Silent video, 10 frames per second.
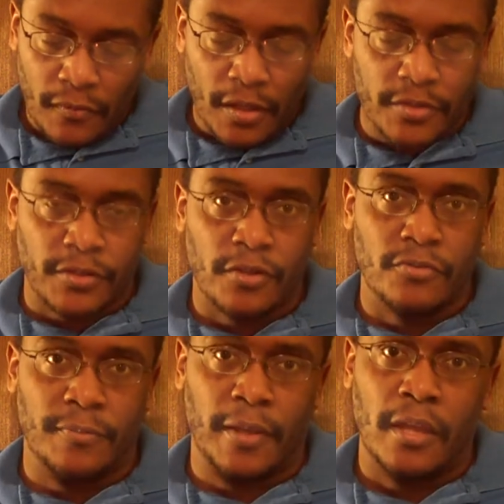
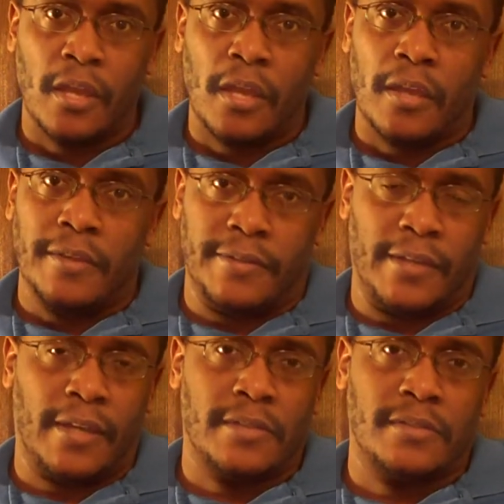excuse me,
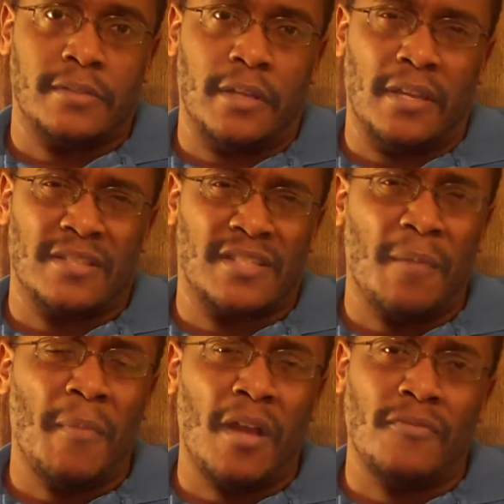yes,
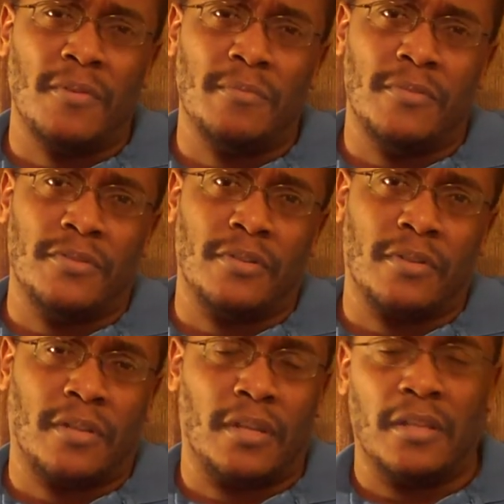some of them you're
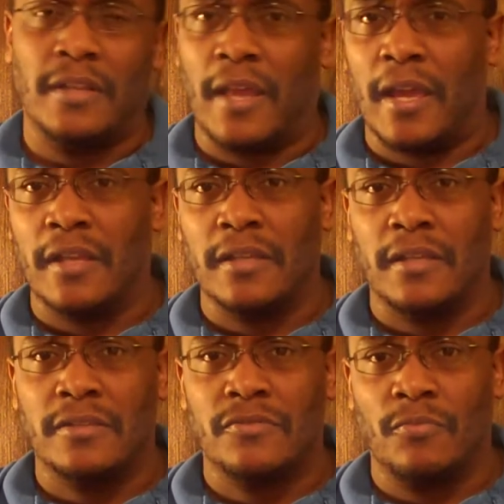killing
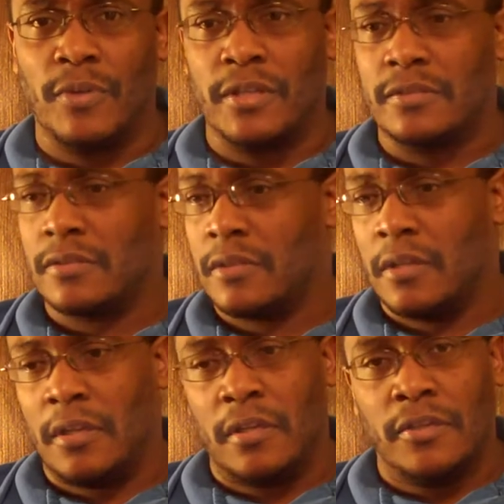aliens, which,
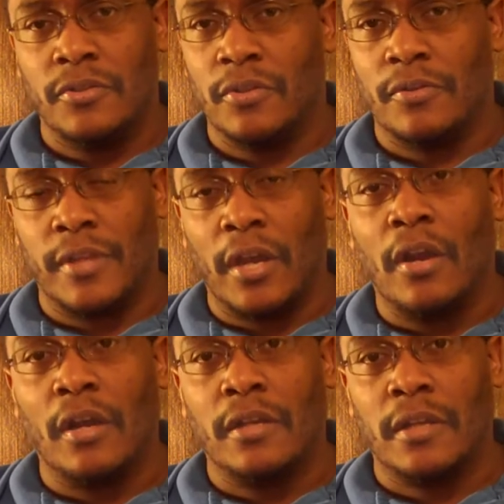you know, they
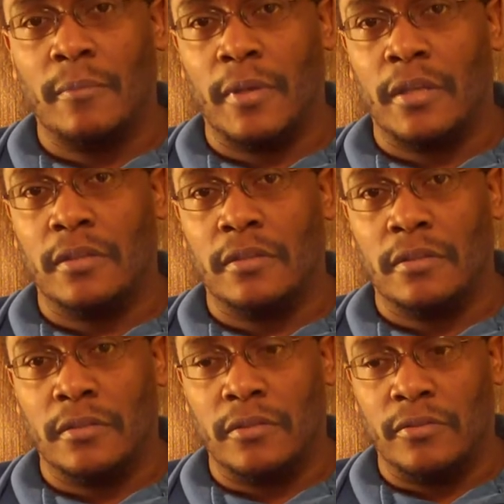aren't. I mean,
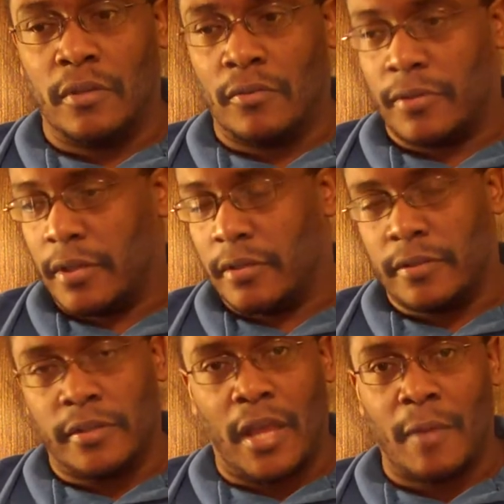you know, they're,
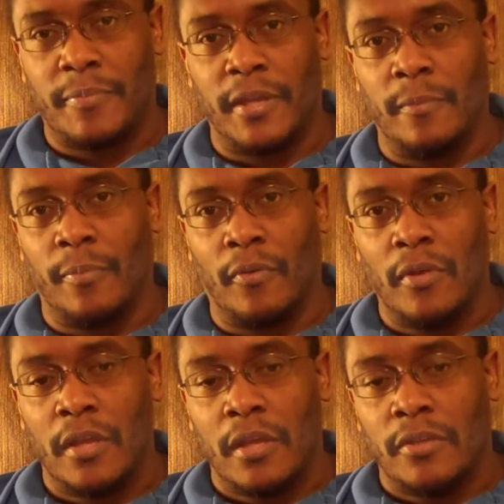they're not people.
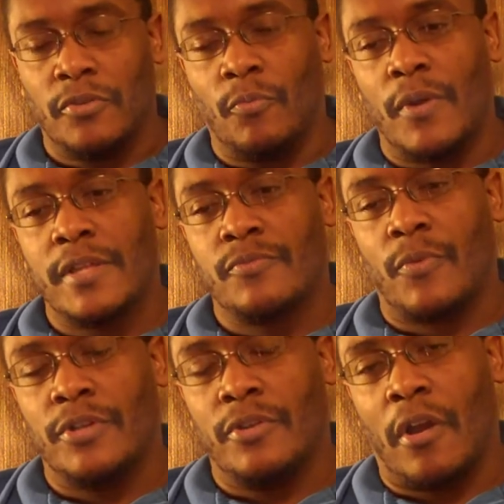The ones
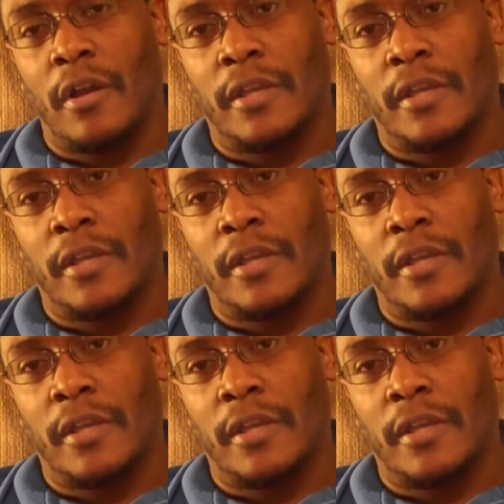where you are